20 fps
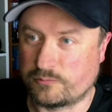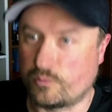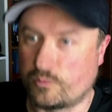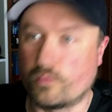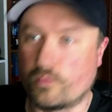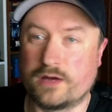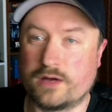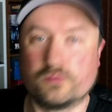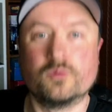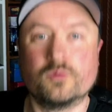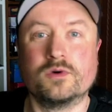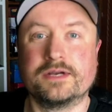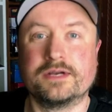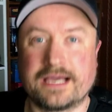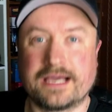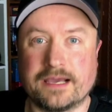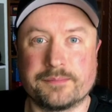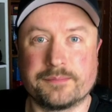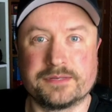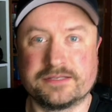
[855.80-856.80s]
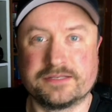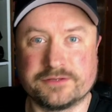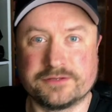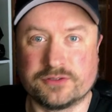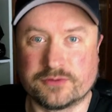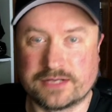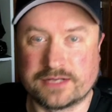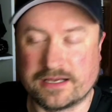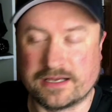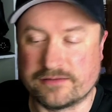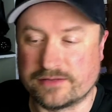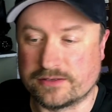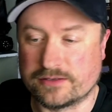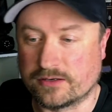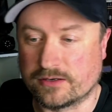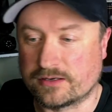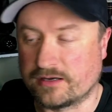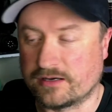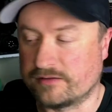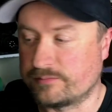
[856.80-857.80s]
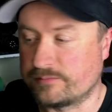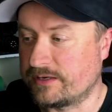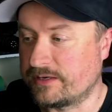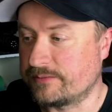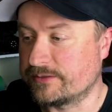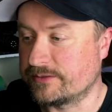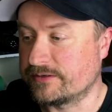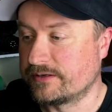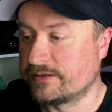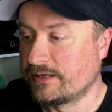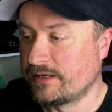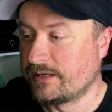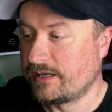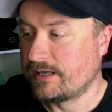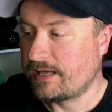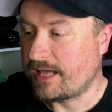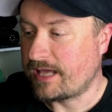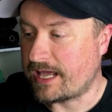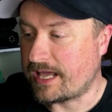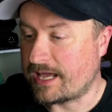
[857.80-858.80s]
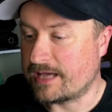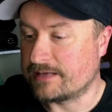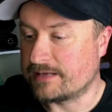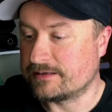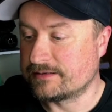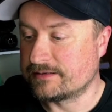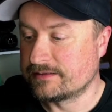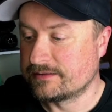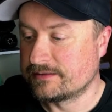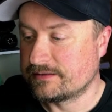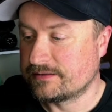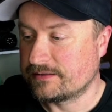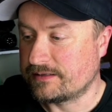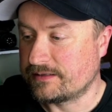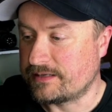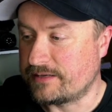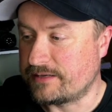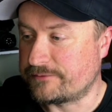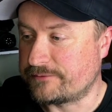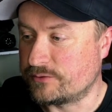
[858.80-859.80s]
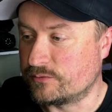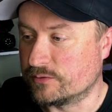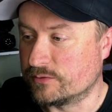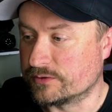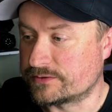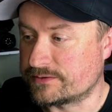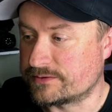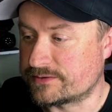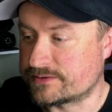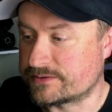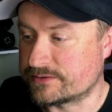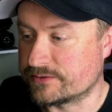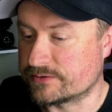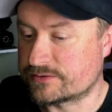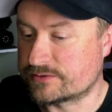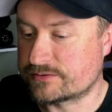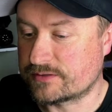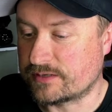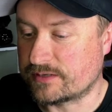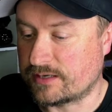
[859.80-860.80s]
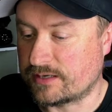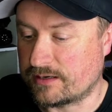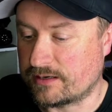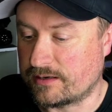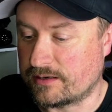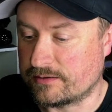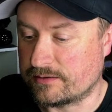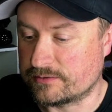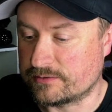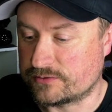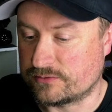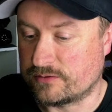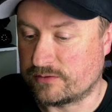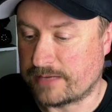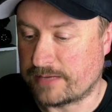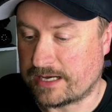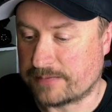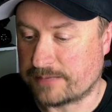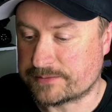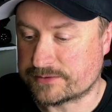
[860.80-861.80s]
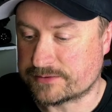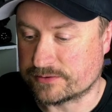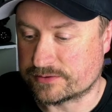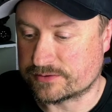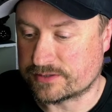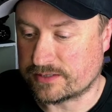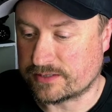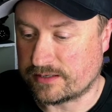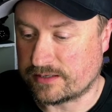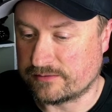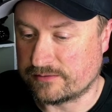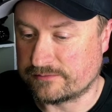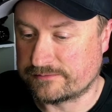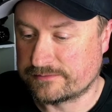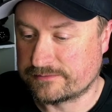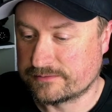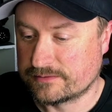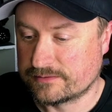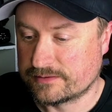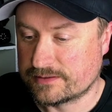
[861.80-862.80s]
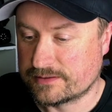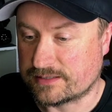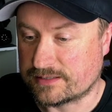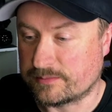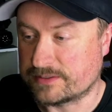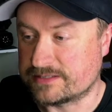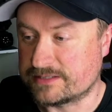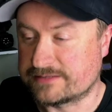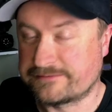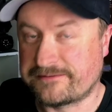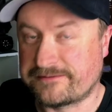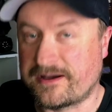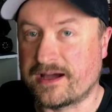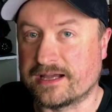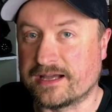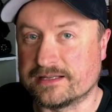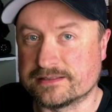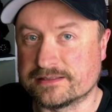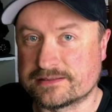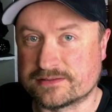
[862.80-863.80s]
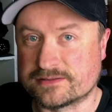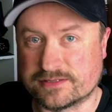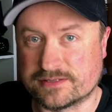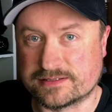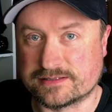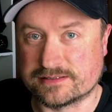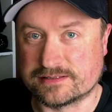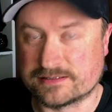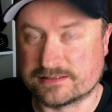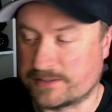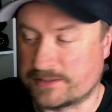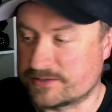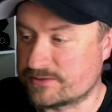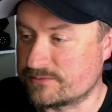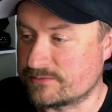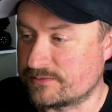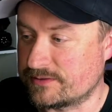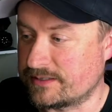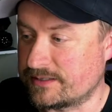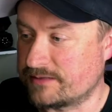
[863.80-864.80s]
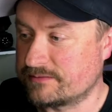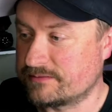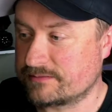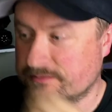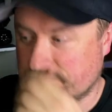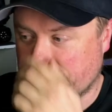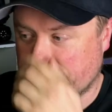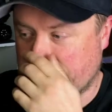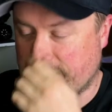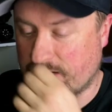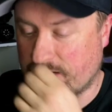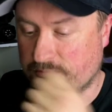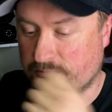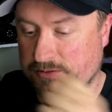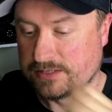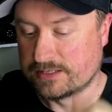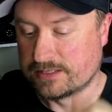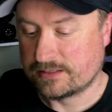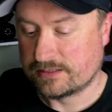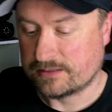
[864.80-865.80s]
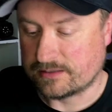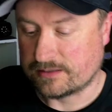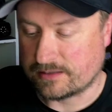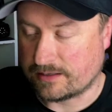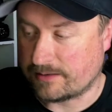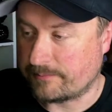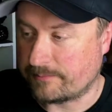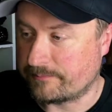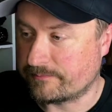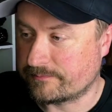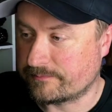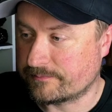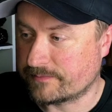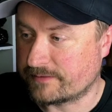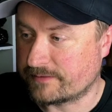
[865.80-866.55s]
what would happen if you don't have that archive parameter. And if you were to search, do a map search of somebody's finds, so this is the special one now. Well,